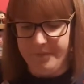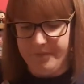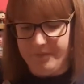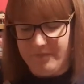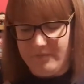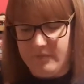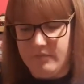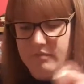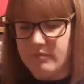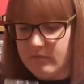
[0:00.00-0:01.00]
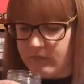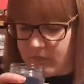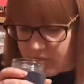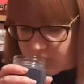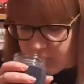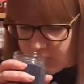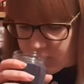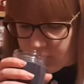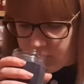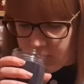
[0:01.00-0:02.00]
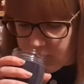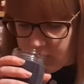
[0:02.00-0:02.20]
(no one is talking)